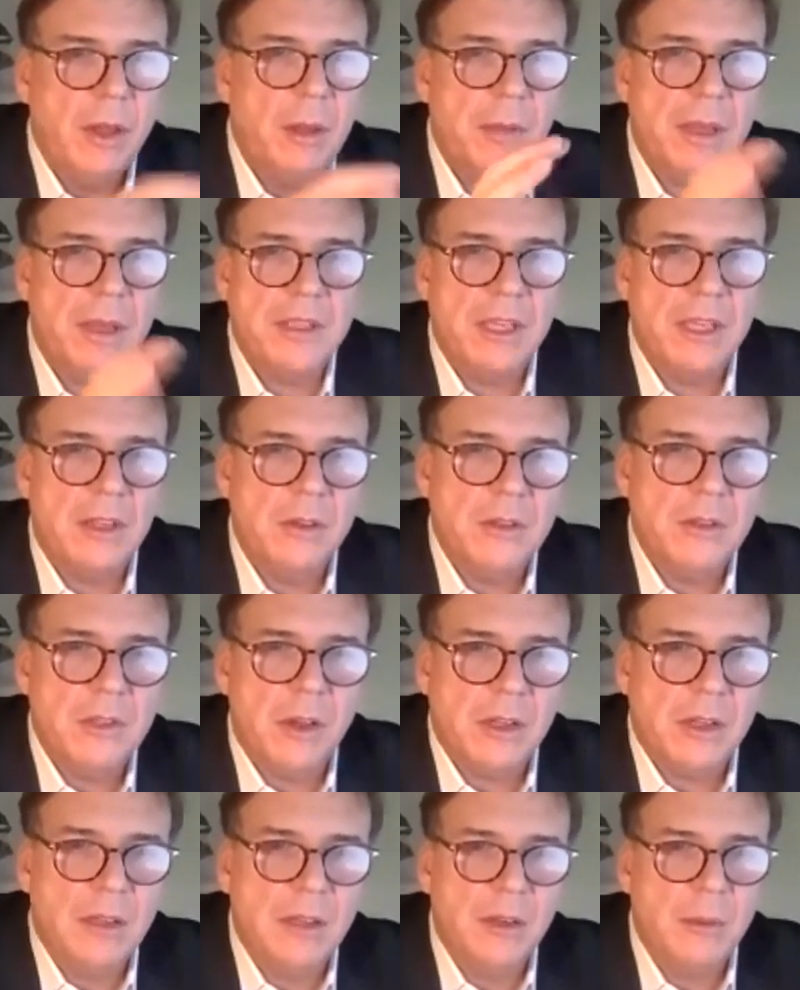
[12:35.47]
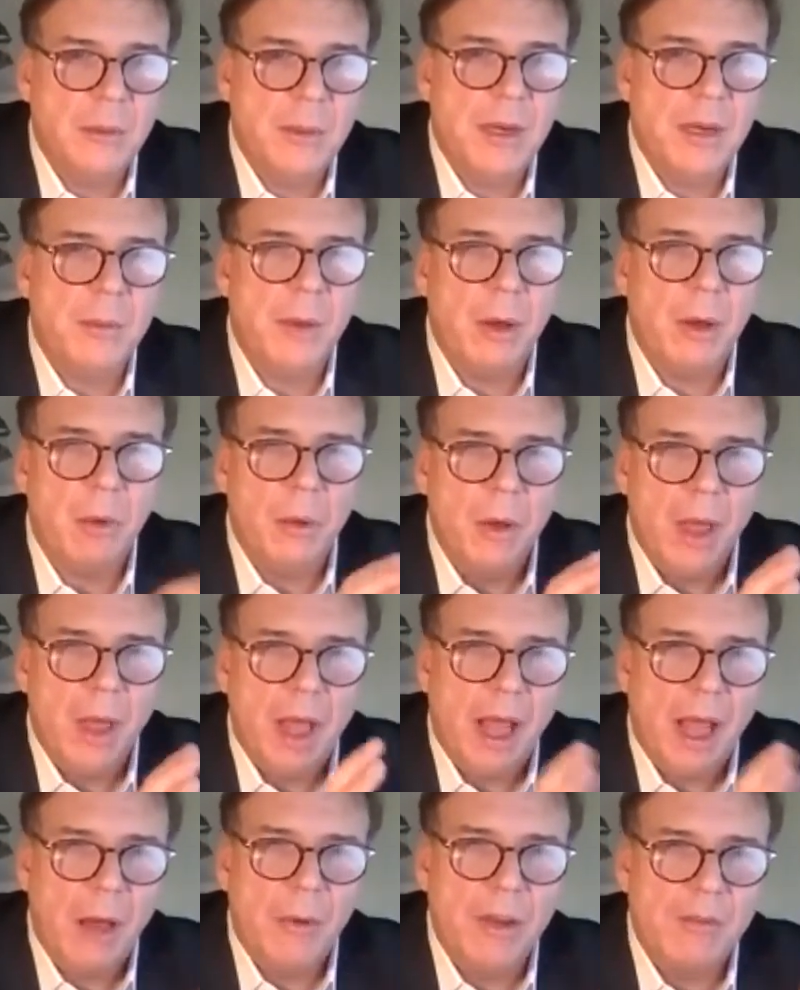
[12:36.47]
Mason, can you talk a little bit about
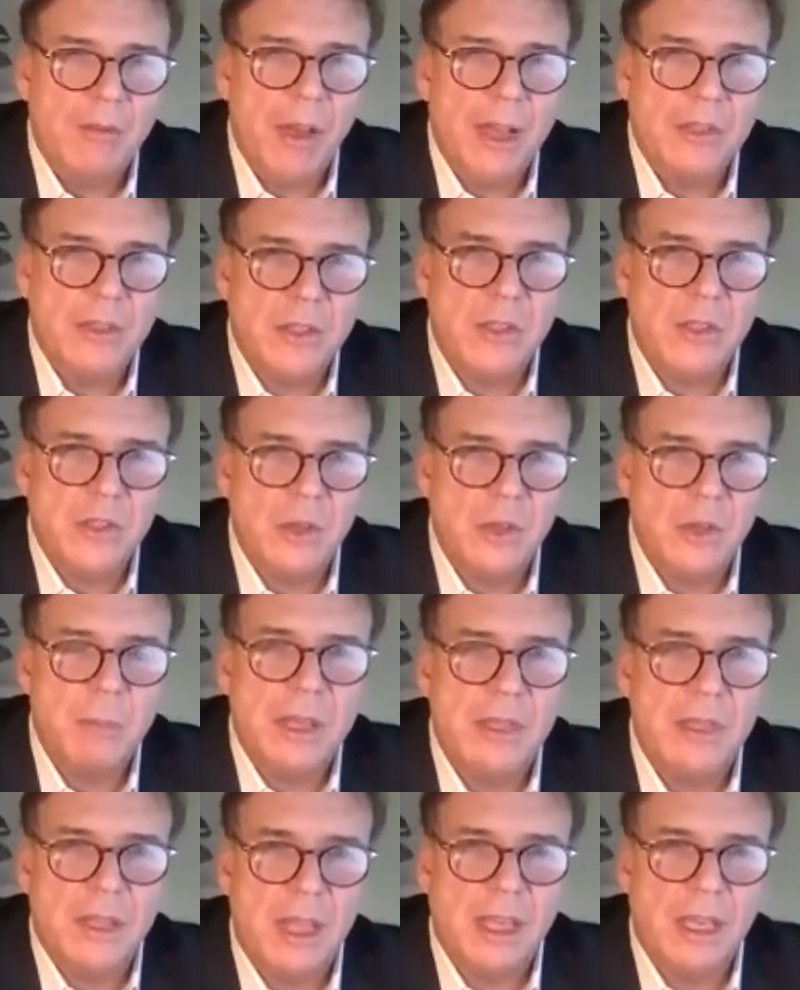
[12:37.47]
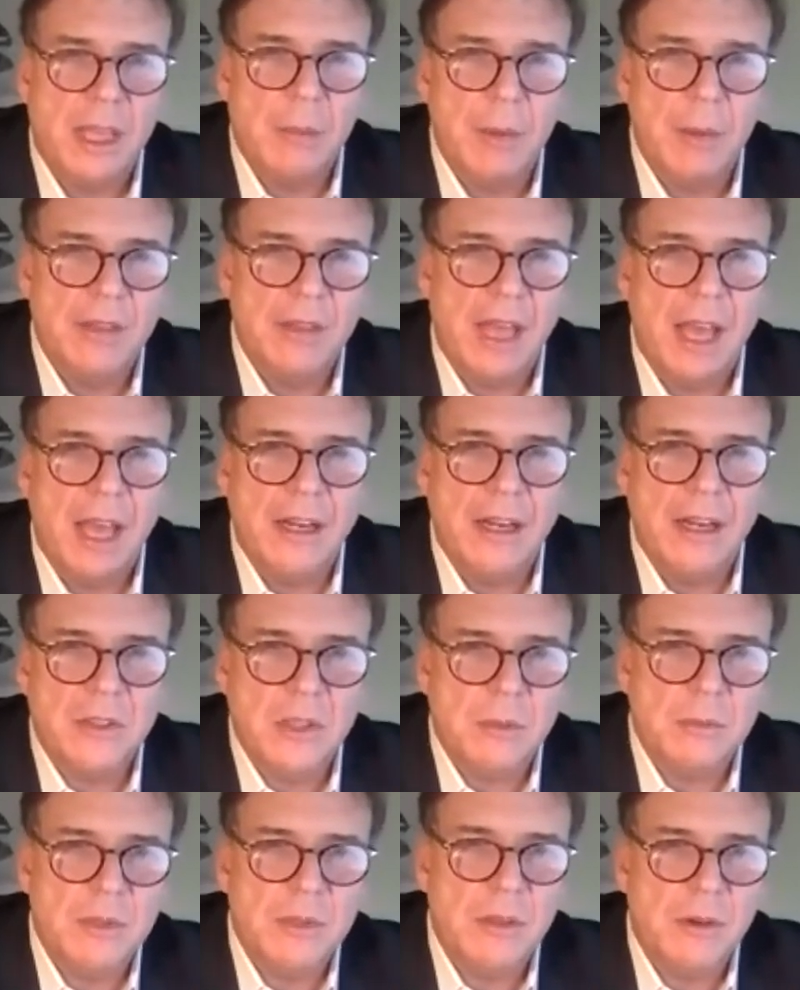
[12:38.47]
how advisors should be thinking about that in
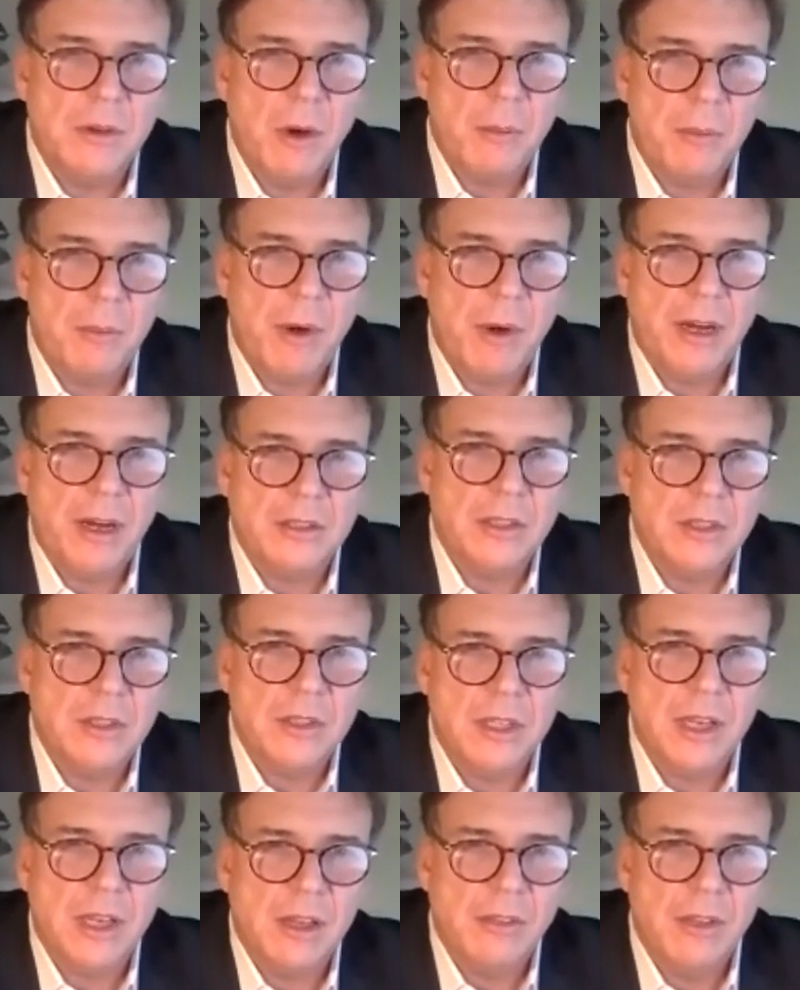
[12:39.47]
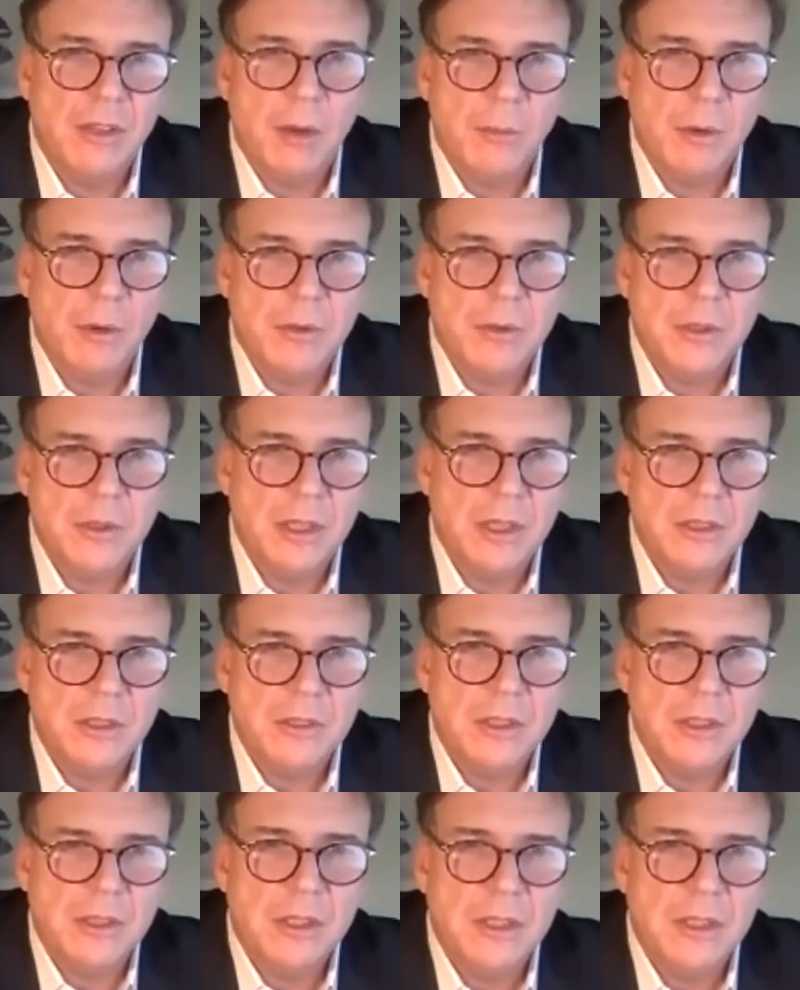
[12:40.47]
terms of their own practice and how they approach things?